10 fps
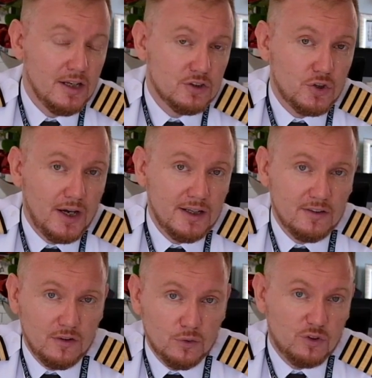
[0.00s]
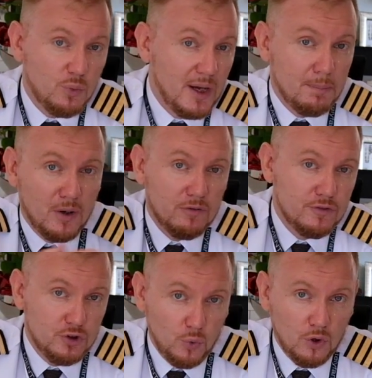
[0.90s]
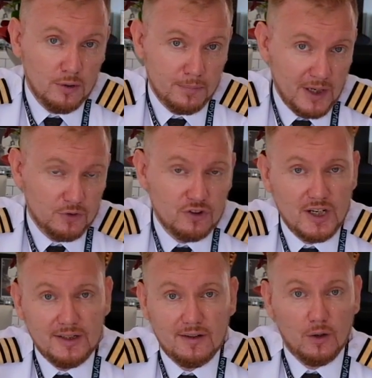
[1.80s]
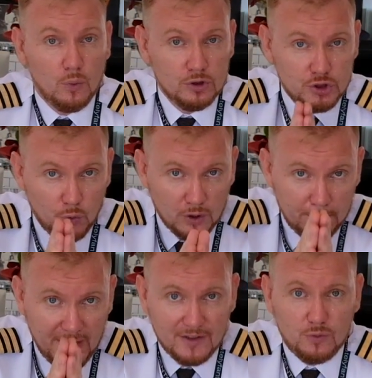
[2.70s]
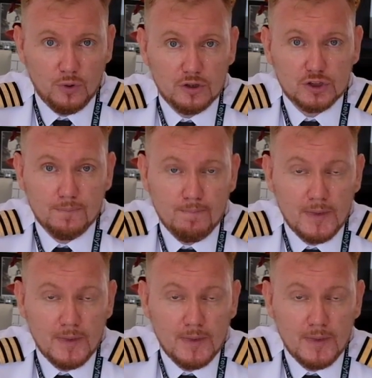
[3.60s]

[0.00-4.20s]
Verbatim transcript: trying to swipe off your browser data or your passwords.